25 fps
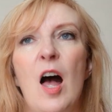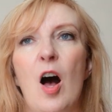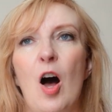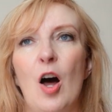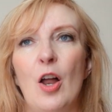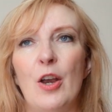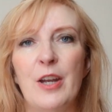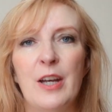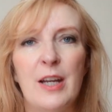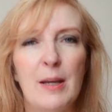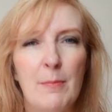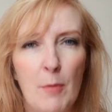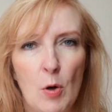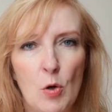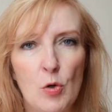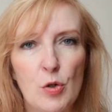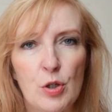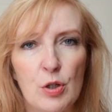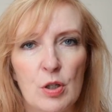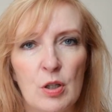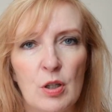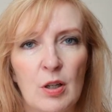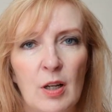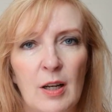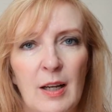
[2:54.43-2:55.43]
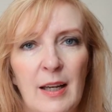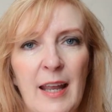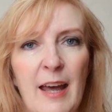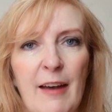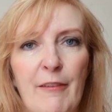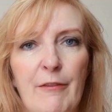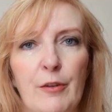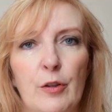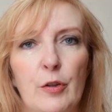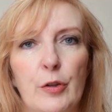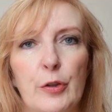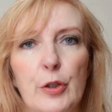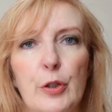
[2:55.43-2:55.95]
on an emotional
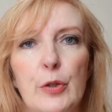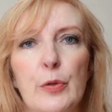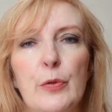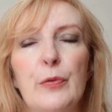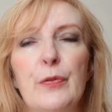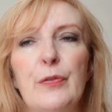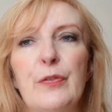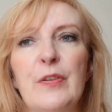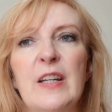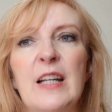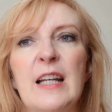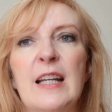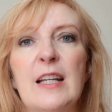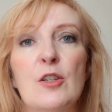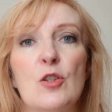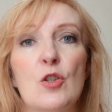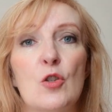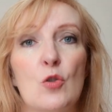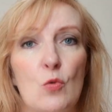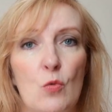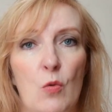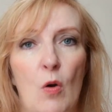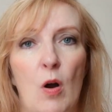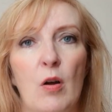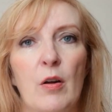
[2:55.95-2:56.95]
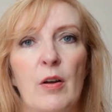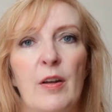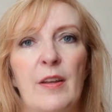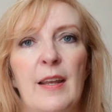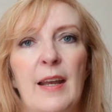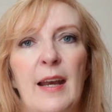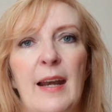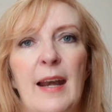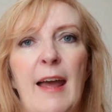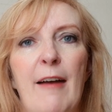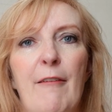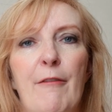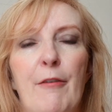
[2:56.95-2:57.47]
level, you feeling stronger
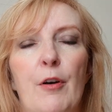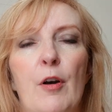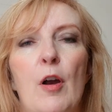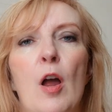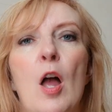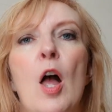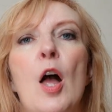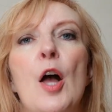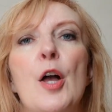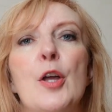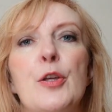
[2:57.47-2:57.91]
than ever,